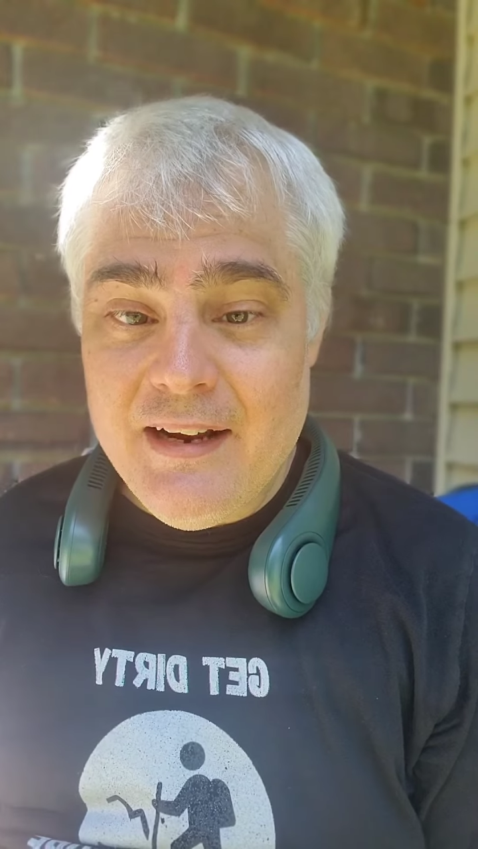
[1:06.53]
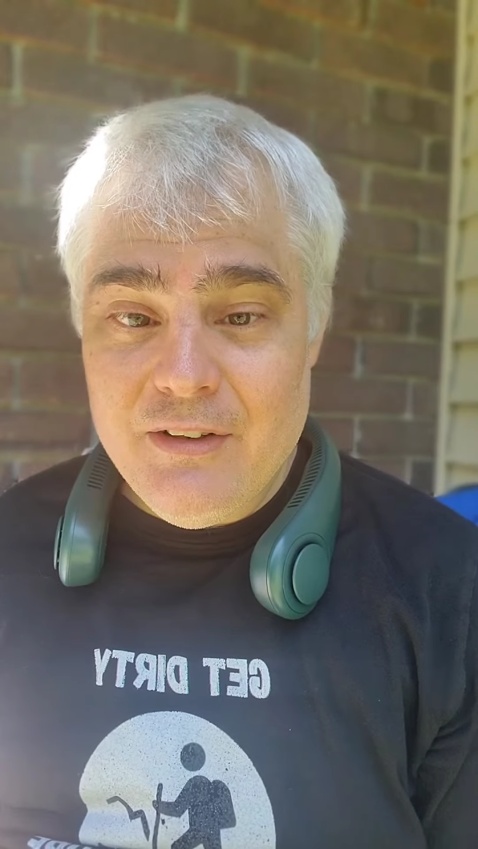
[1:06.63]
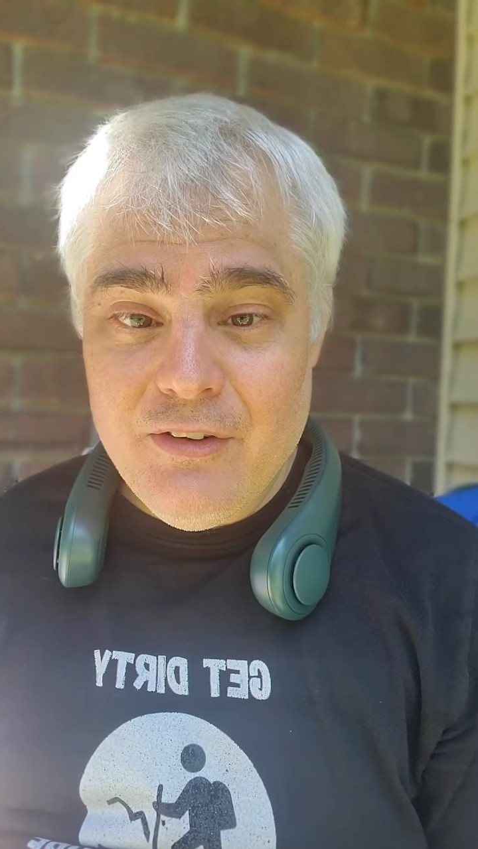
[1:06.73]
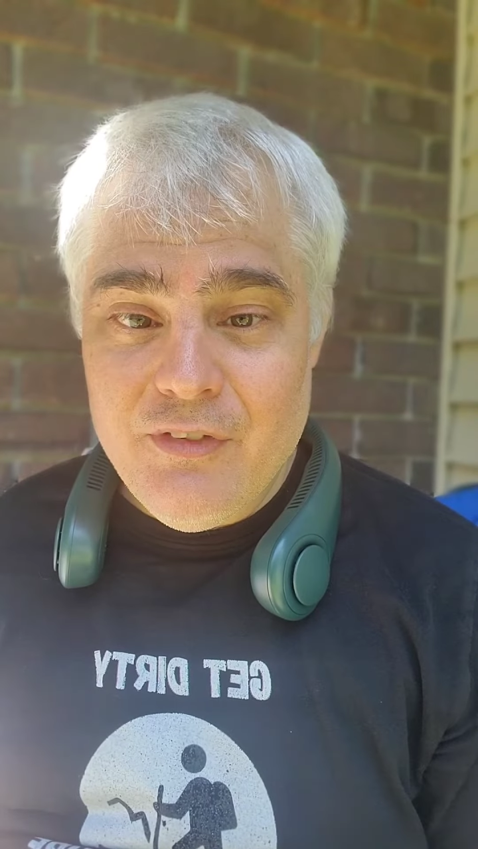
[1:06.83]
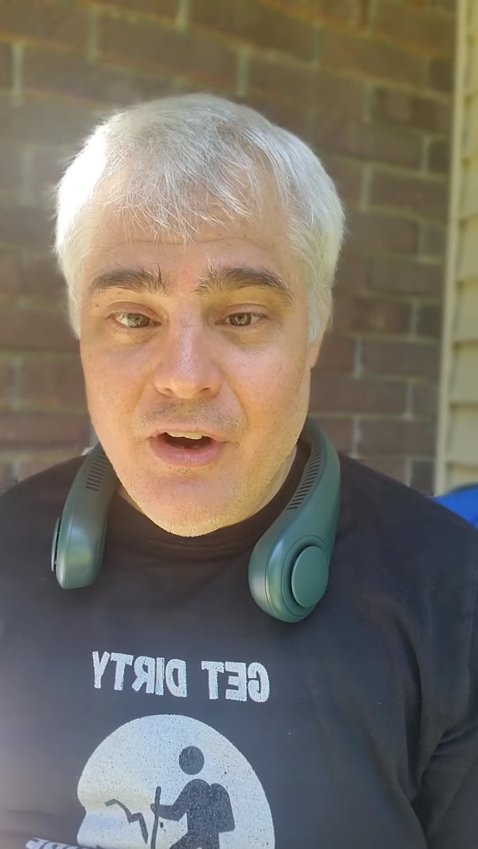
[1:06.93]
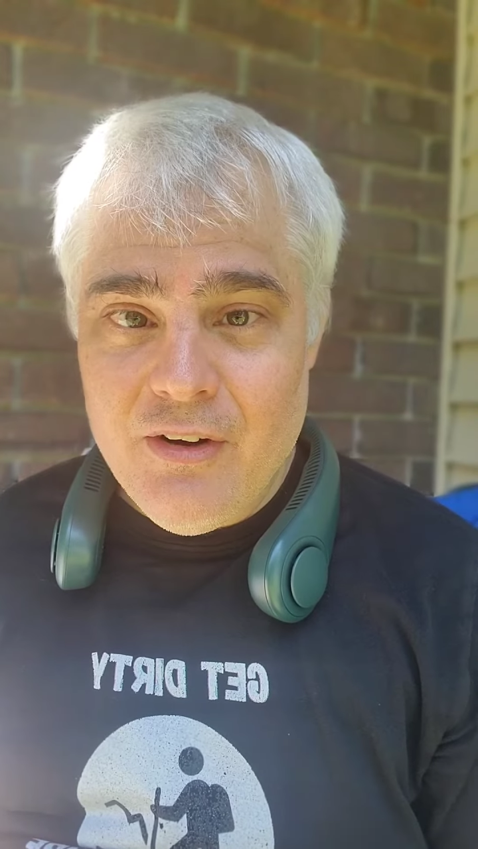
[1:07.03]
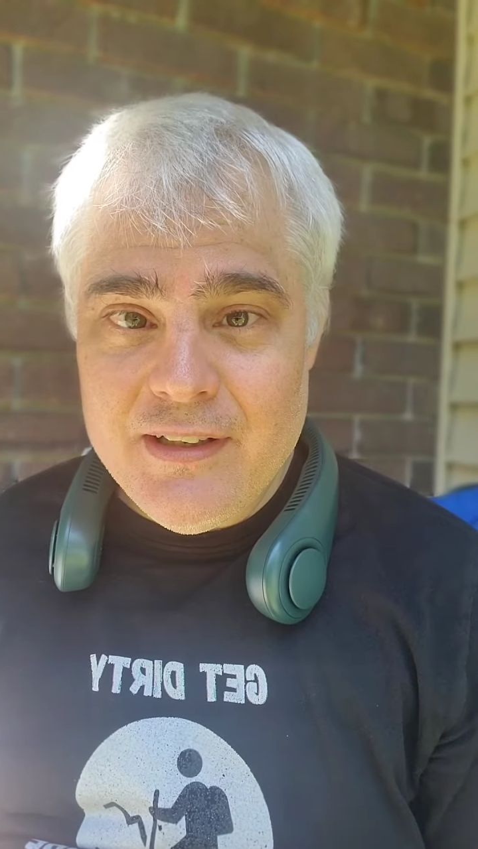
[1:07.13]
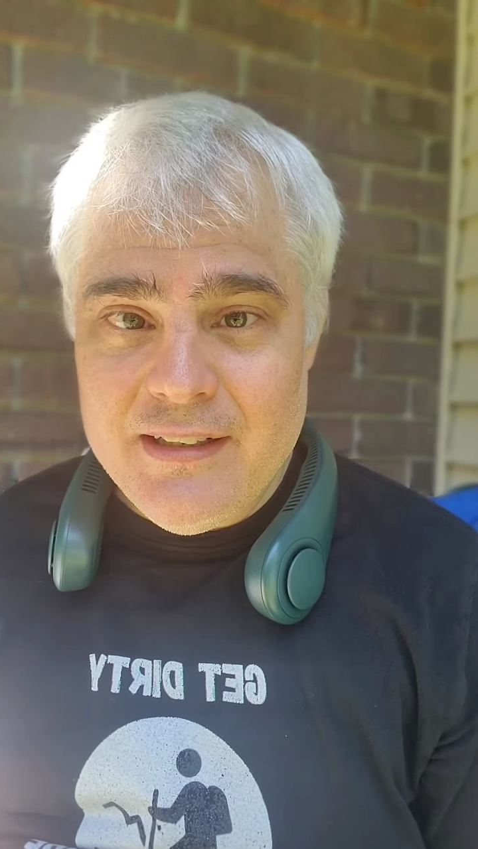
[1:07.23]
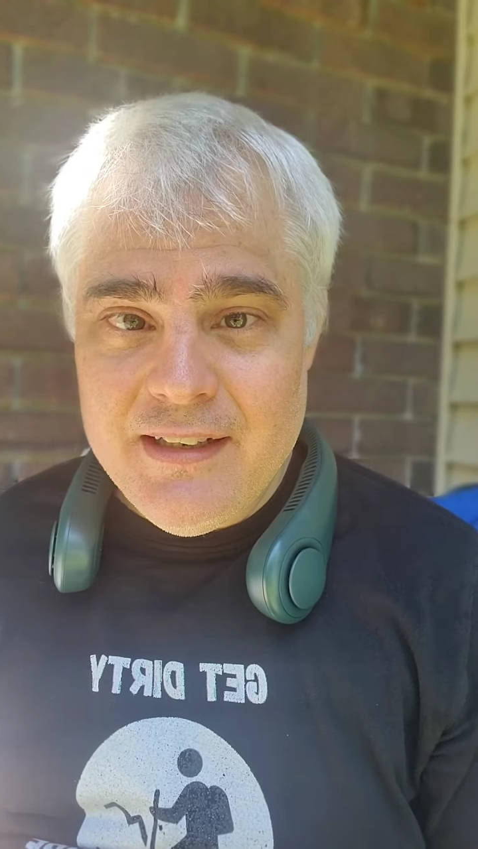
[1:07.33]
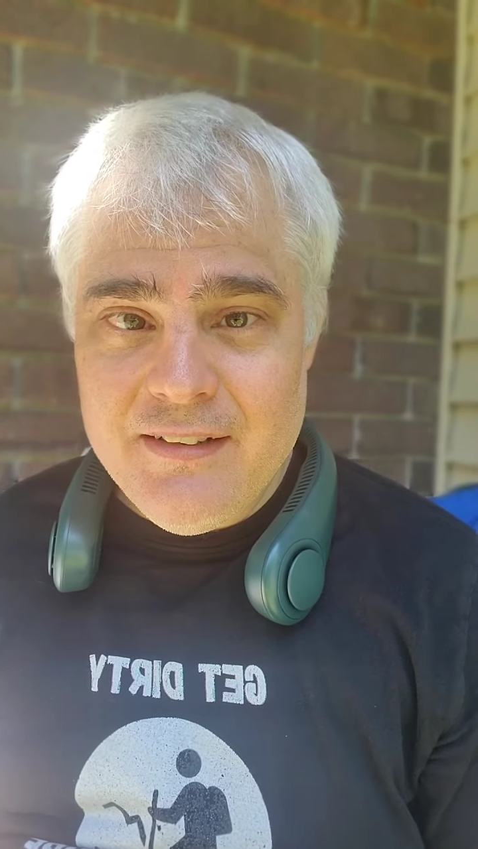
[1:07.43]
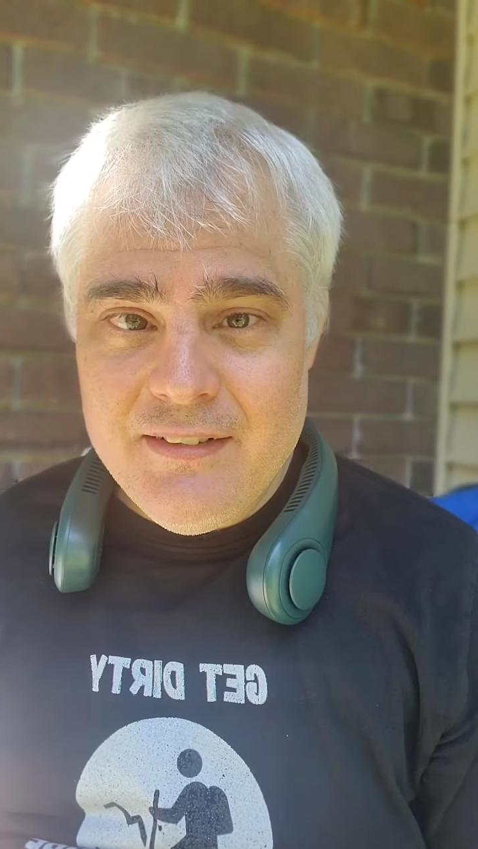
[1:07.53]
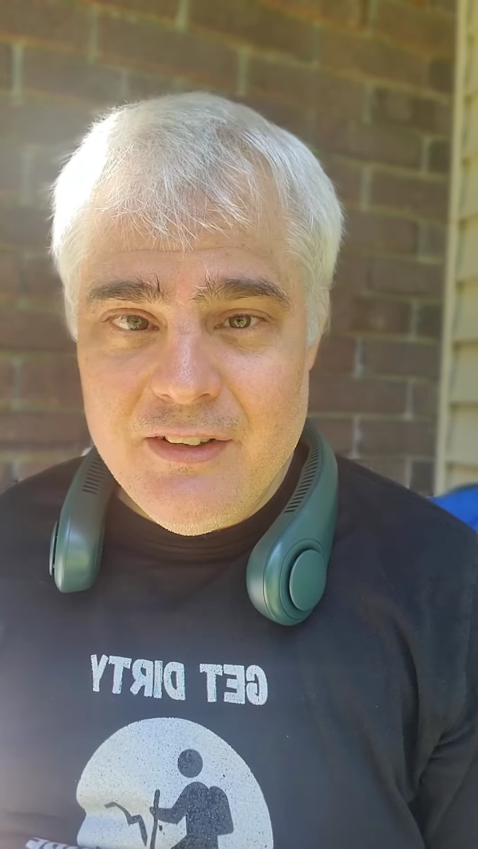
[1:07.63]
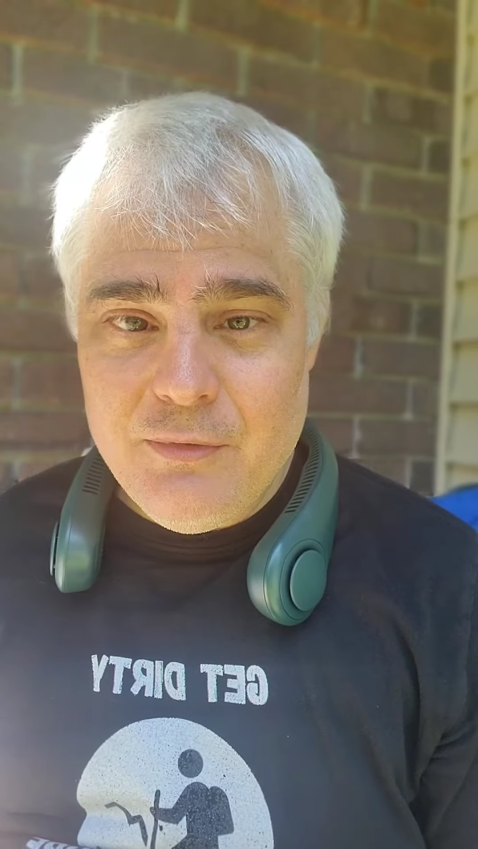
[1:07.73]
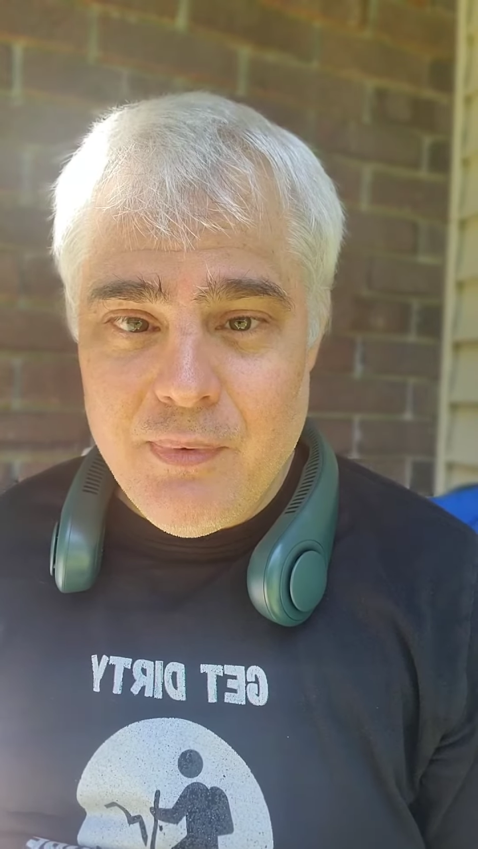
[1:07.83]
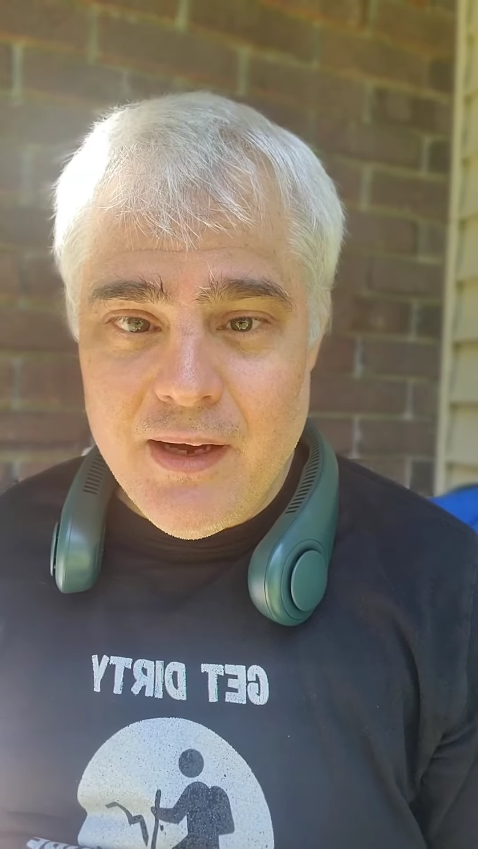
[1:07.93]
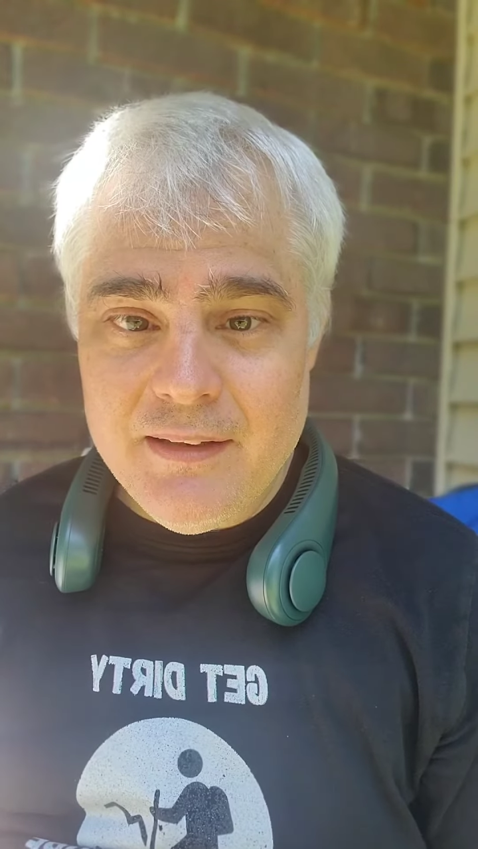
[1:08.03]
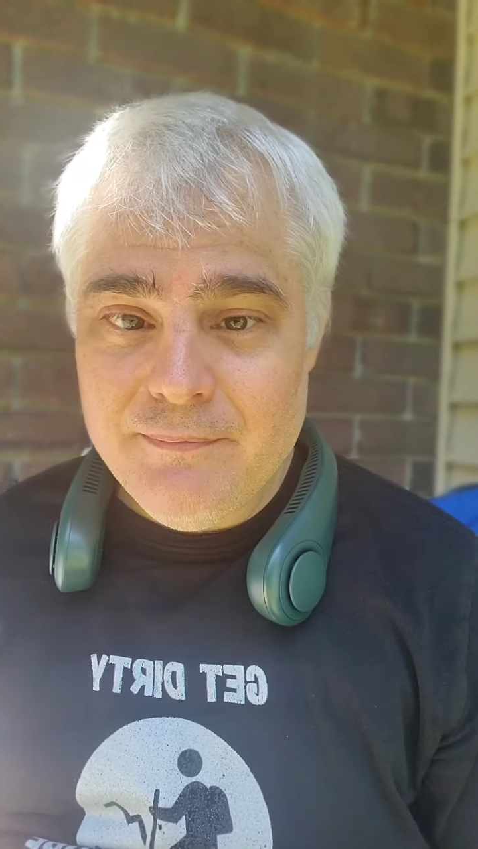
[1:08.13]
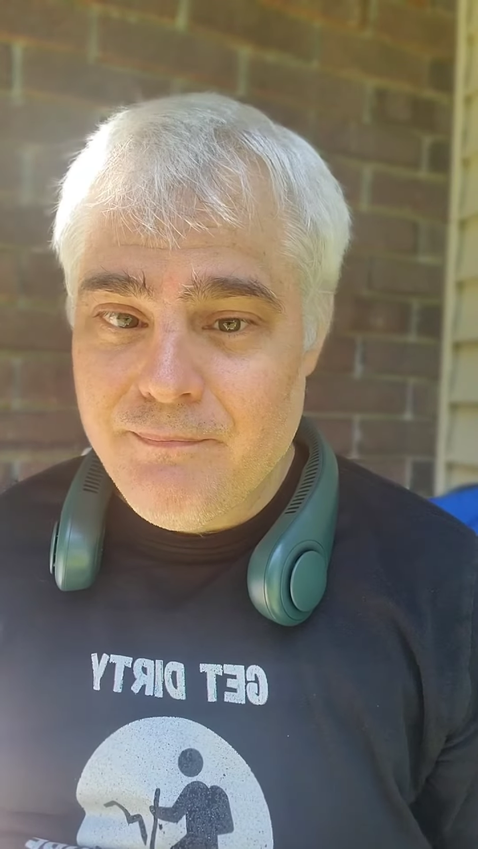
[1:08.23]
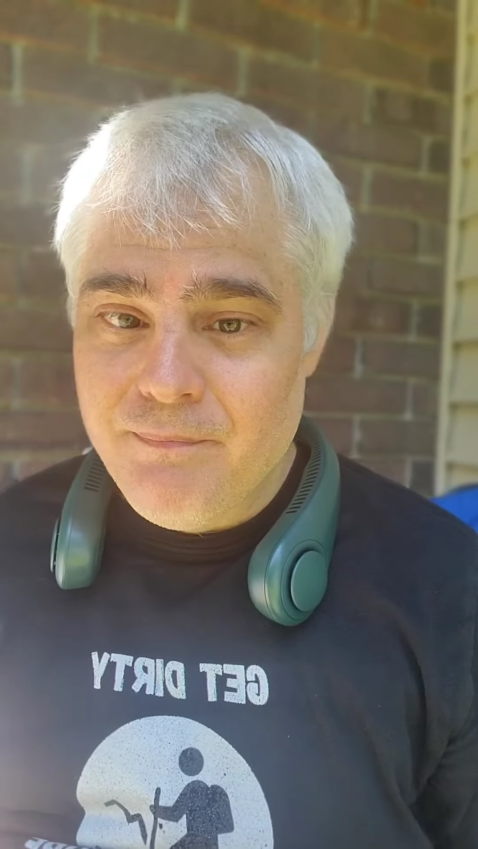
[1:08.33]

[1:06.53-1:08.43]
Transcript: I don't know if y'all can hear this, but